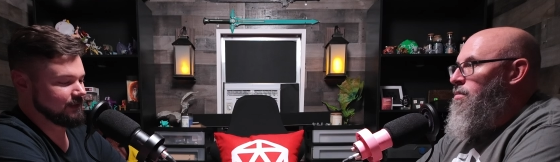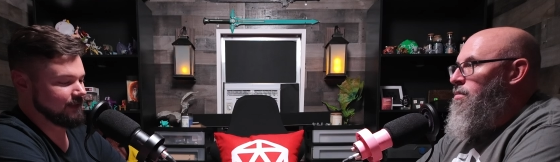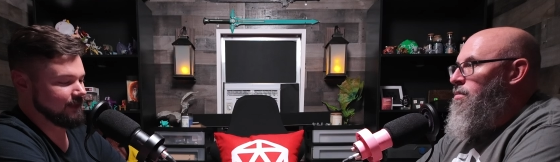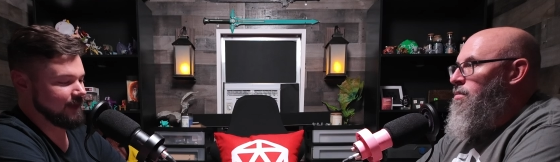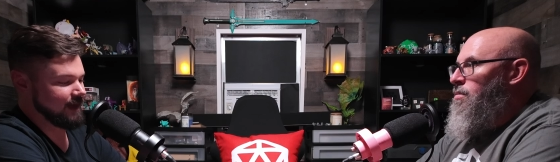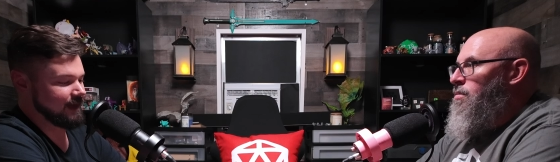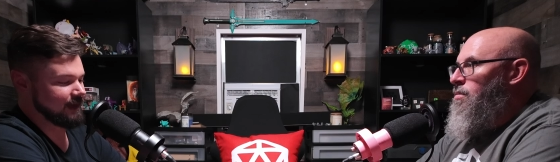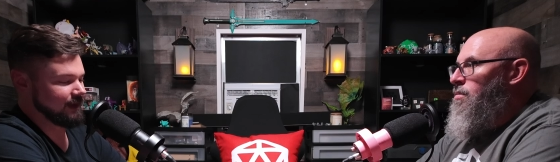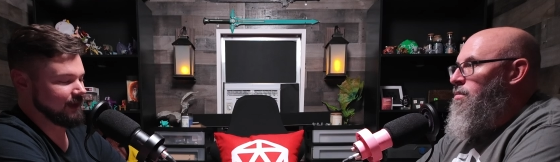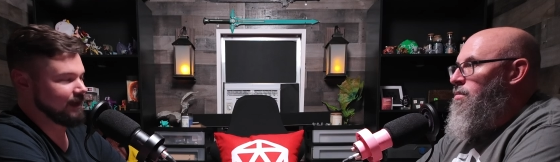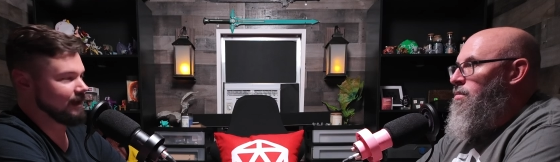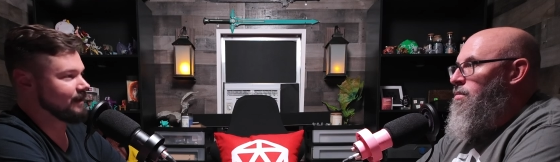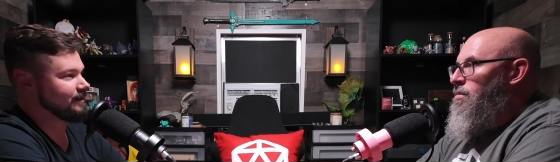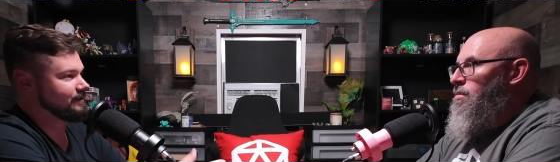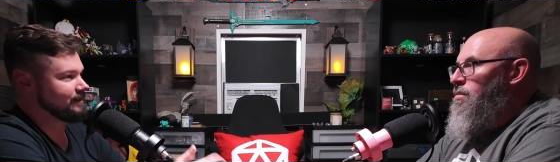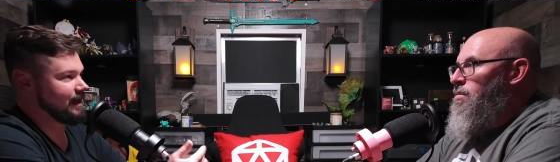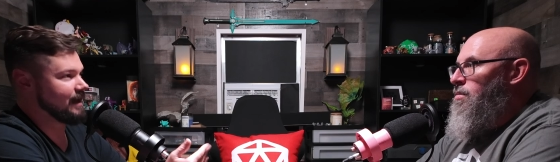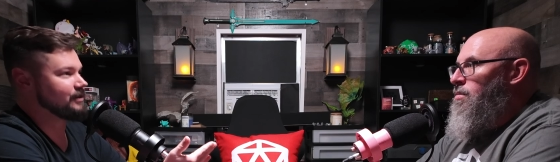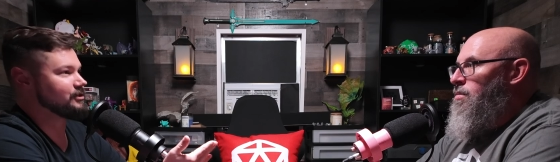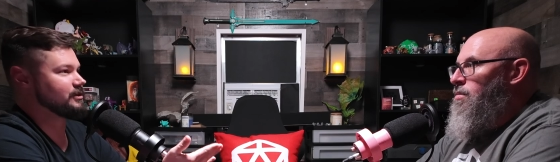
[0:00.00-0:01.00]

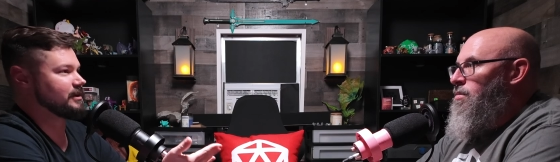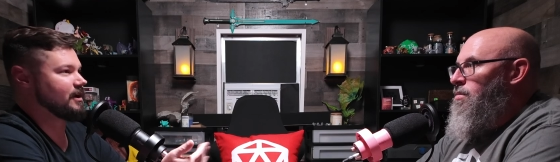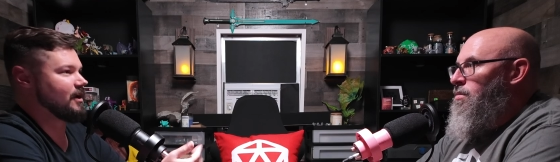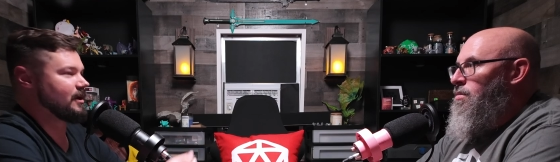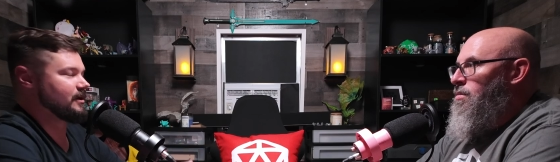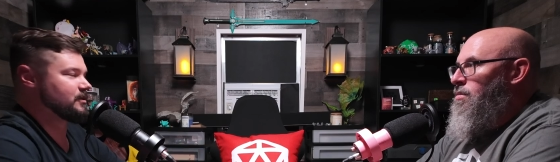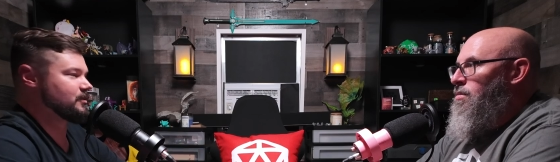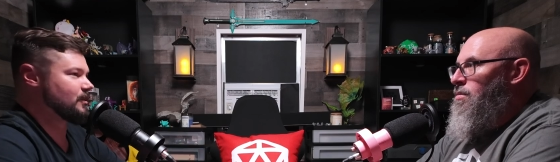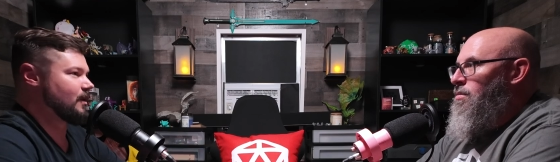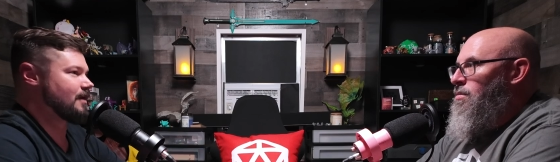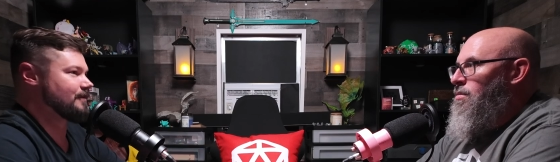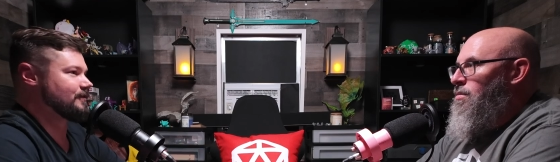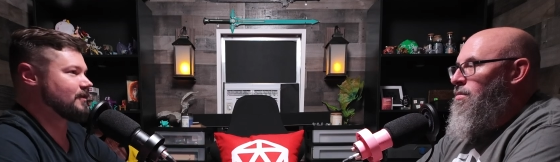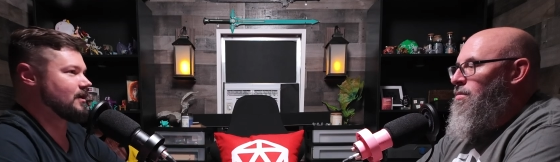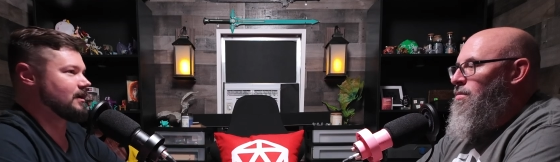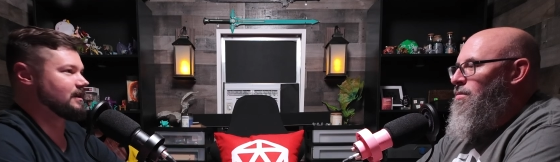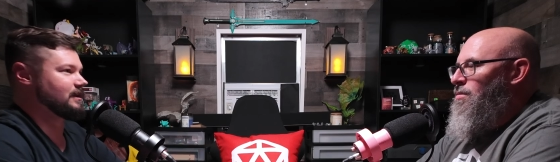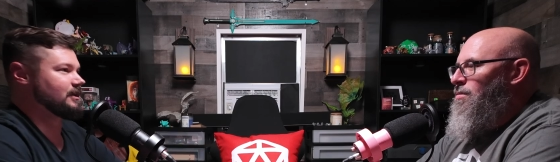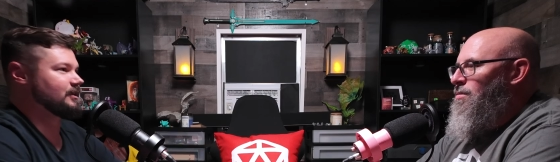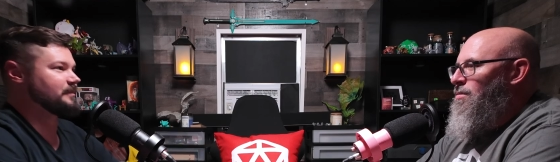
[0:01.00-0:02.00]
Speaker 1: that actually caught you off
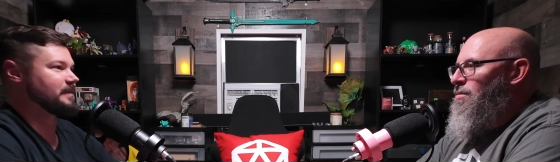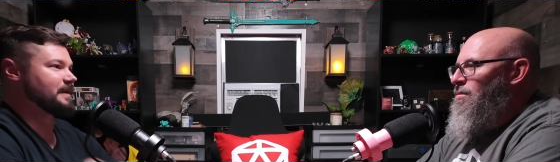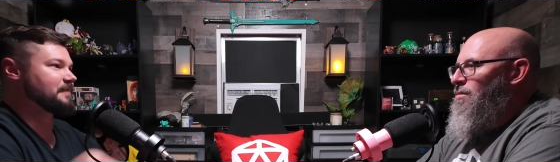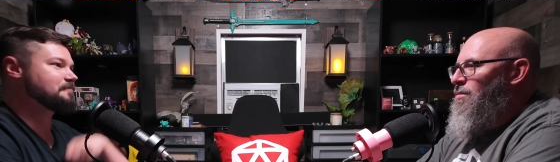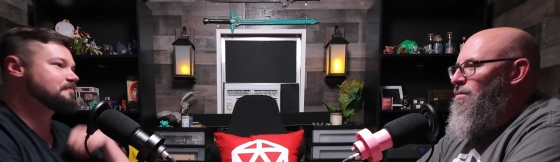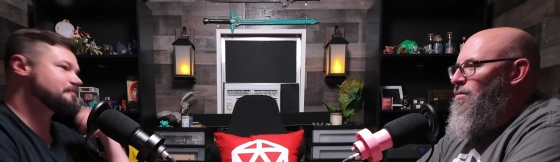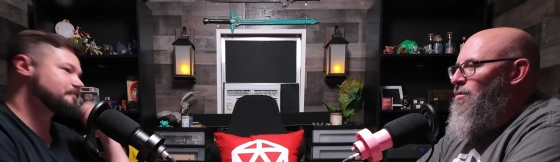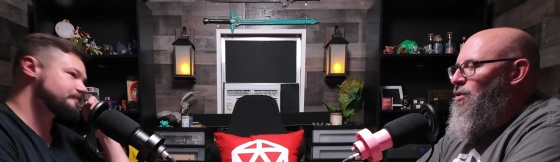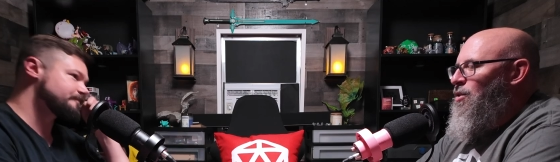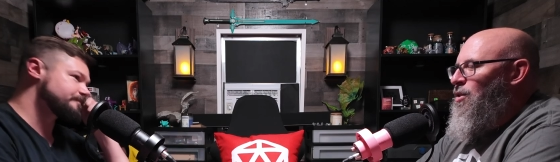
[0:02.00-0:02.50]
guard a little bit.